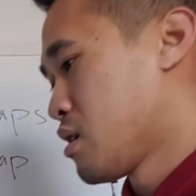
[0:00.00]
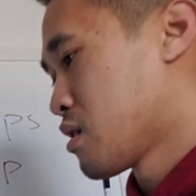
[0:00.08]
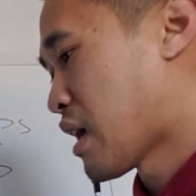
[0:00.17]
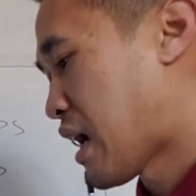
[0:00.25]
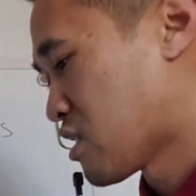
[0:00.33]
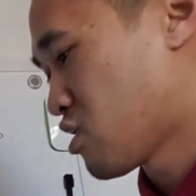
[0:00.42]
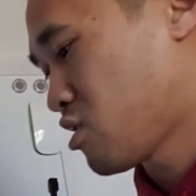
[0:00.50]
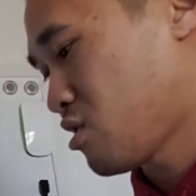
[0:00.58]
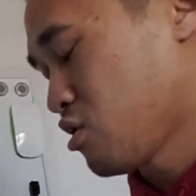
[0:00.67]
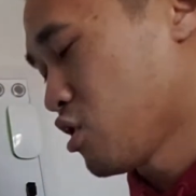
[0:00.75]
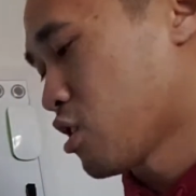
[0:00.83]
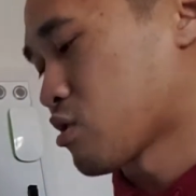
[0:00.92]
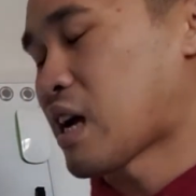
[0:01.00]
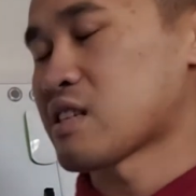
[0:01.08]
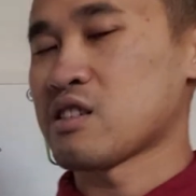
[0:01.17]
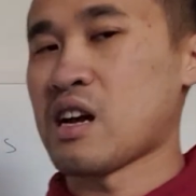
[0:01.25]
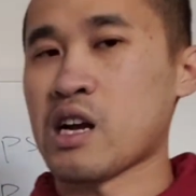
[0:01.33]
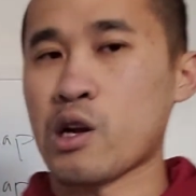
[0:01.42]
That's
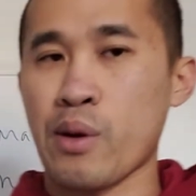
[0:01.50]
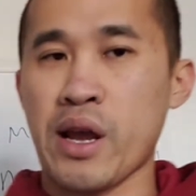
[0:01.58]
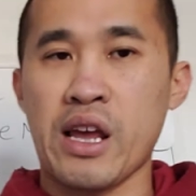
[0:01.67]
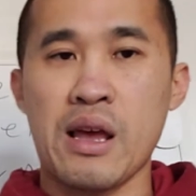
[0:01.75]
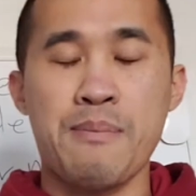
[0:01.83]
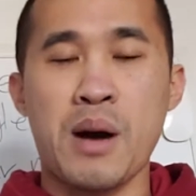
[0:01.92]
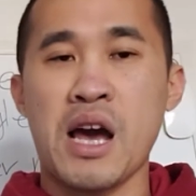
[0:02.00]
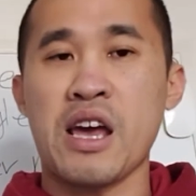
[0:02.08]
not great it's